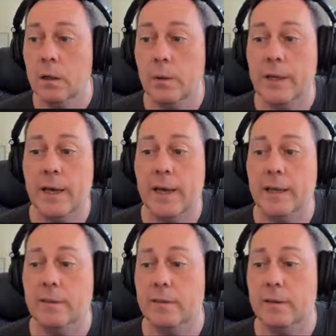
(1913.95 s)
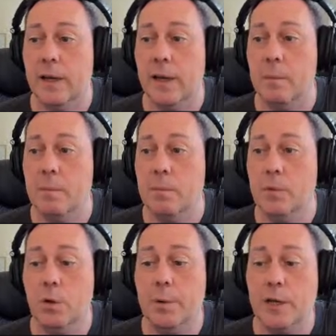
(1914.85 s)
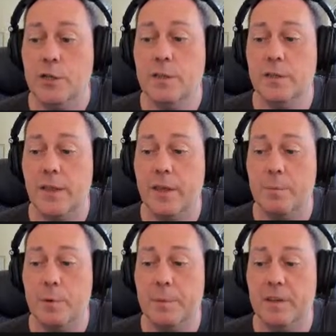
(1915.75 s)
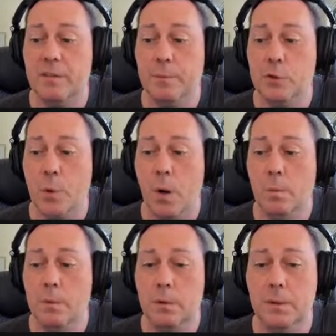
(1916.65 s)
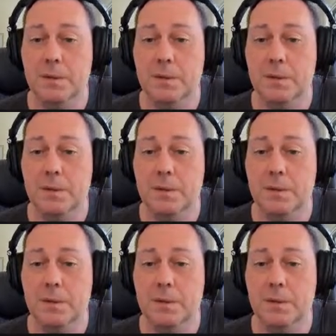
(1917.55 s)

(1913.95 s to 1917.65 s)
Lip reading: Okay, guys, no questions. I think I probably stumped you all.